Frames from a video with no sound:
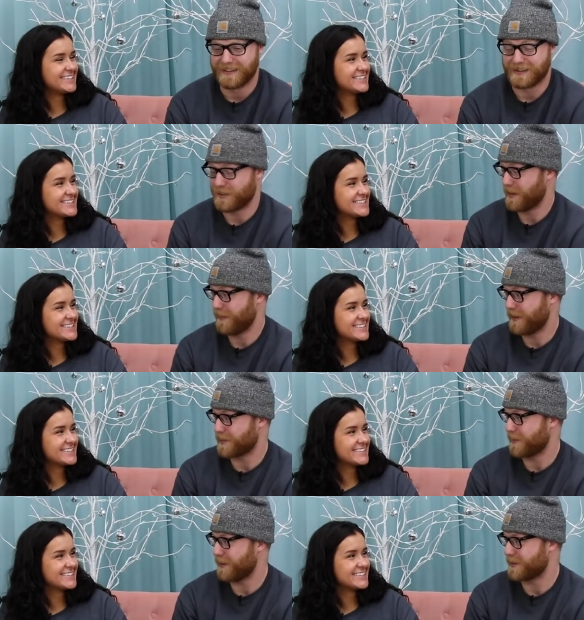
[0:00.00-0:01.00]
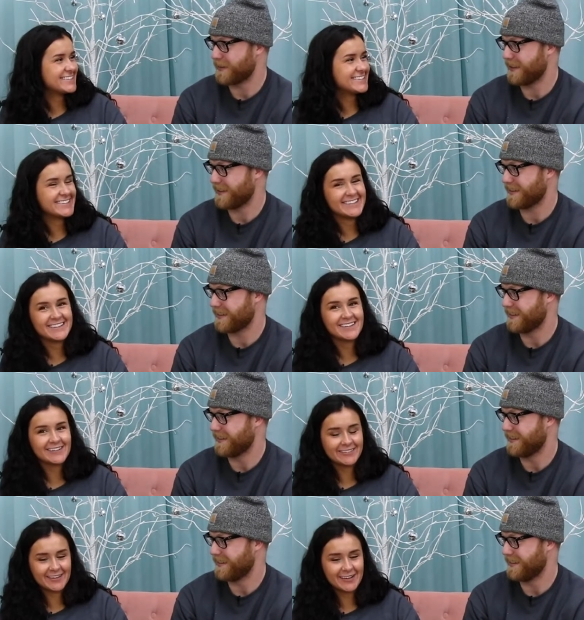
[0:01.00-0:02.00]
Speaker 1: Do you have any experience with this?
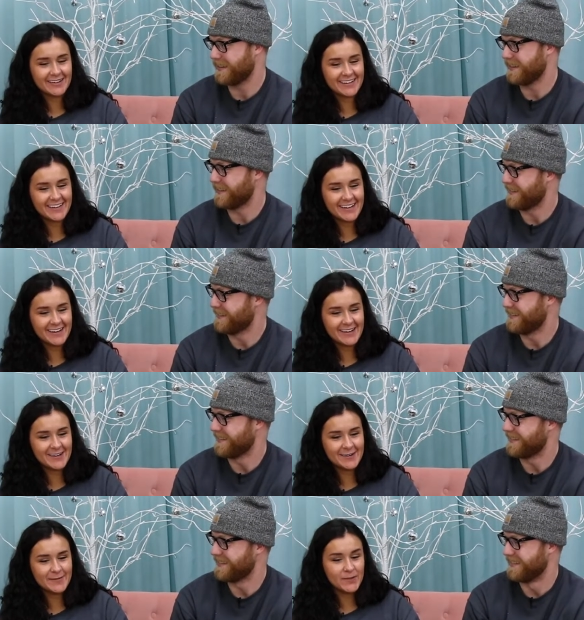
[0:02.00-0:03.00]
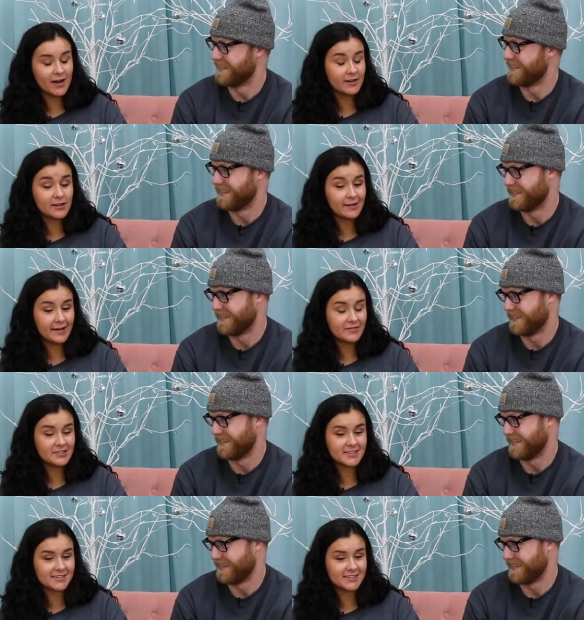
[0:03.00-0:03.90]
Speaker 2: Um, no, I haven't